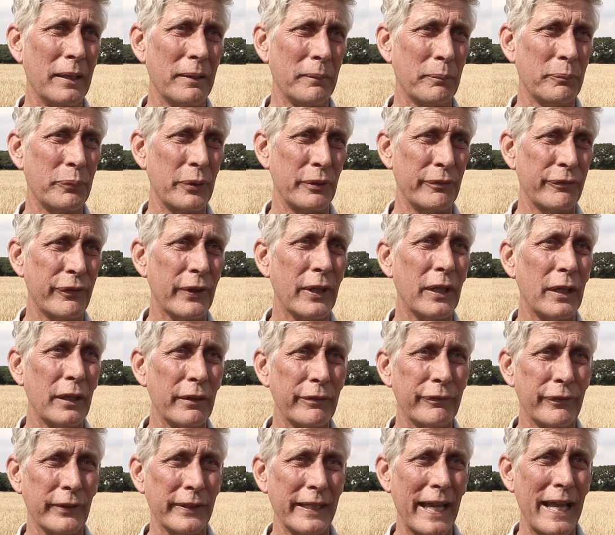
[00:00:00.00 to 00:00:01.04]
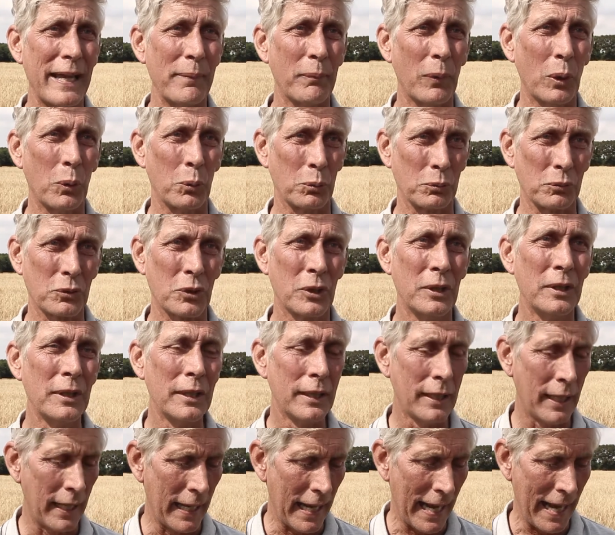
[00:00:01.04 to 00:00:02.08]
prefer for their malt.
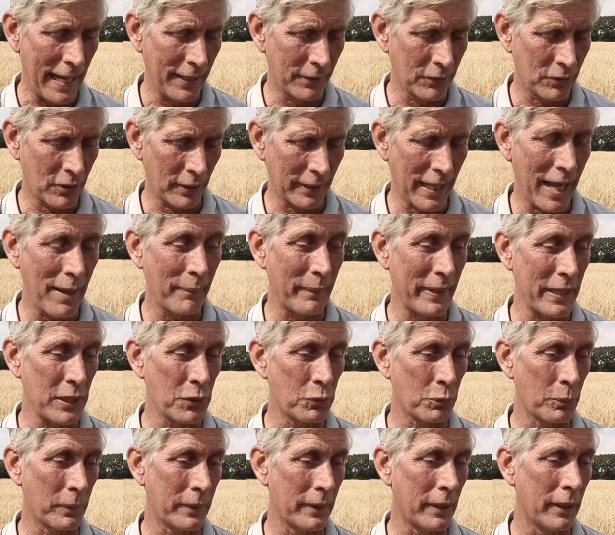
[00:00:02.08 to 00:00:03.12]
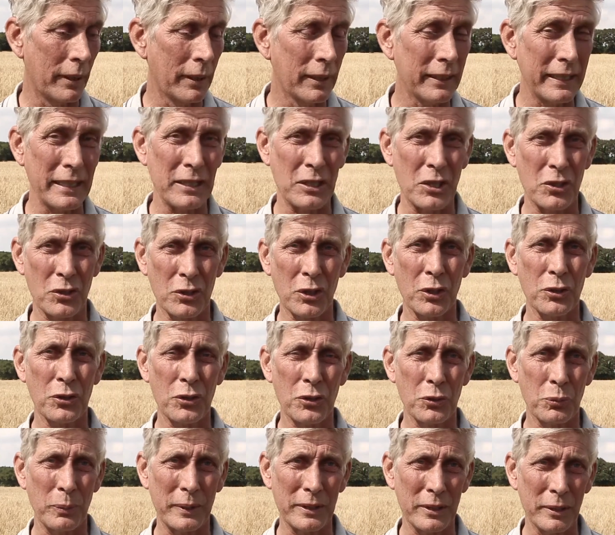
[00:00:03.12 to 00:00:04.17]
And so that means early
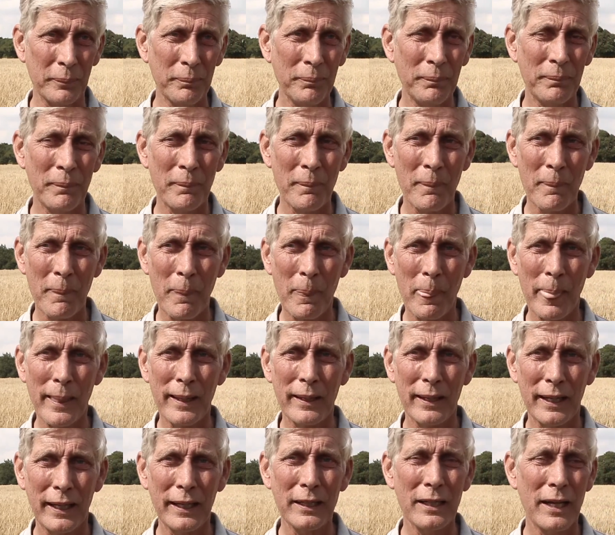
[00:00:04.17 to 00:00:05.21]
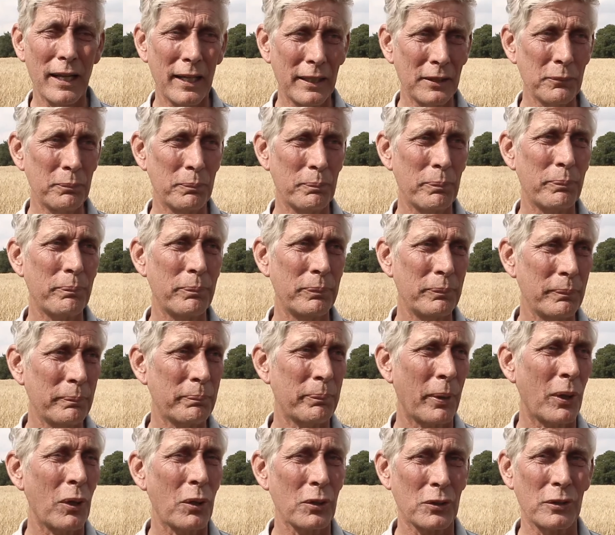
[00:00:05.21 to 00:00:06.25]
discussions with them and
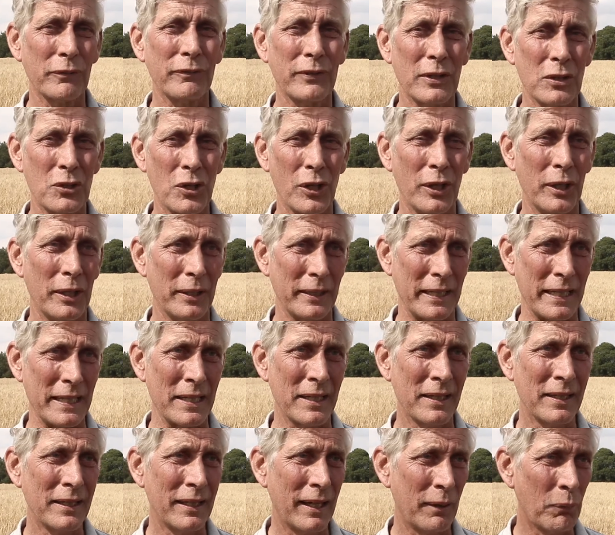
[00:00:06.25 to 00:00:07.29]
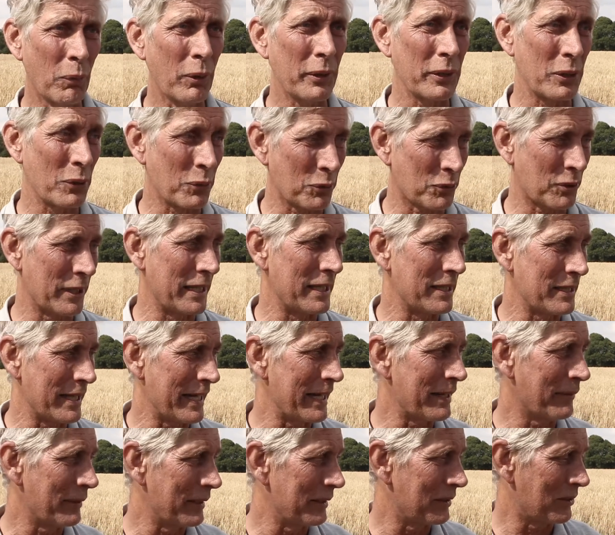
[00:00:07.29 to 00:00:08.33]
part of the journey. And what you're seeing
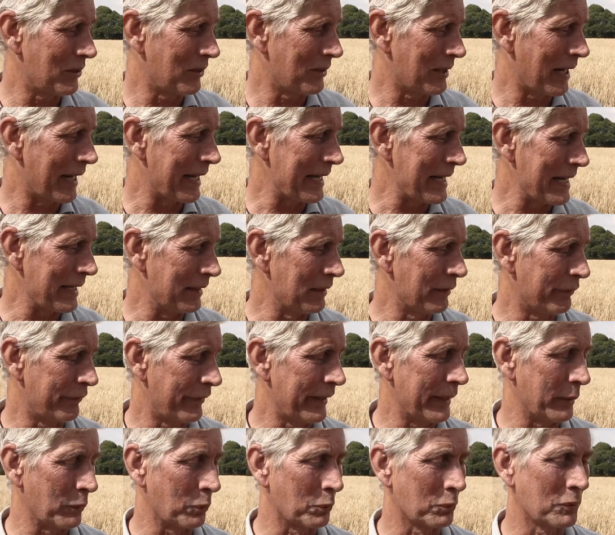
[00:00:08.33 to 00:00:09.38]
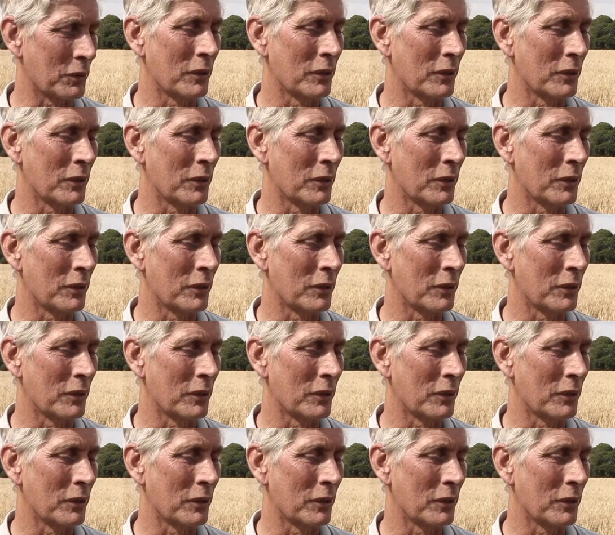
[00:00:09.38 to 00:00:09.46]
here today in the field